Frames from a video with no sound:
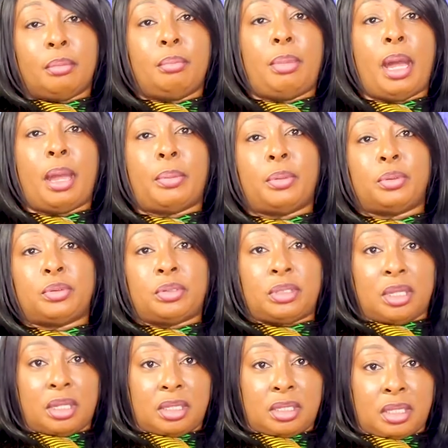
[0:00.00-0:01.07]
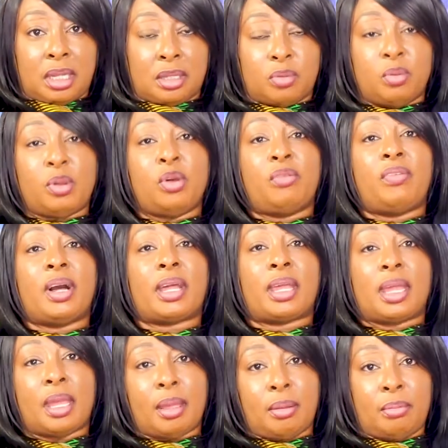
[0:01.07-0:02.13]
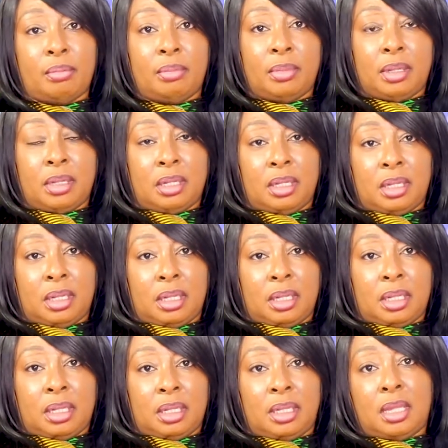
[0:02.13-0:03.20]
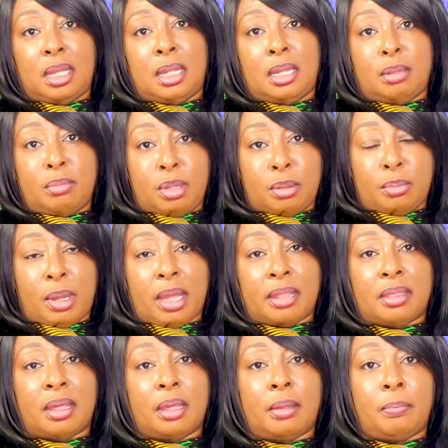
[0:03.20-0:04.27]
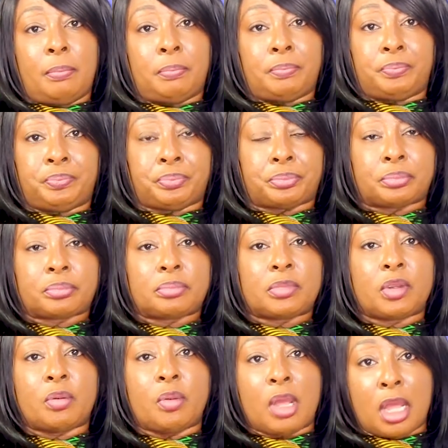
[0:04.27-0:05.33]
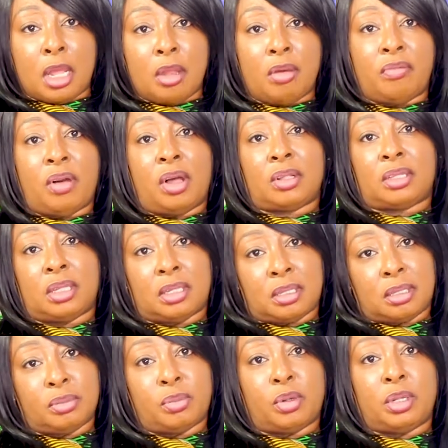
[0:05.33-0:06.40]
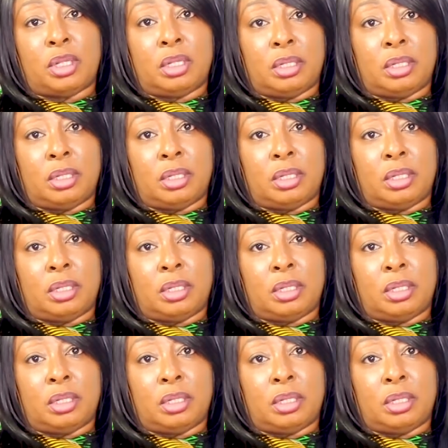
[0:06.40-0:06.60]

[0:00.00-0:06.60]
Bible says that we overcame the enemy by the word of our testimony.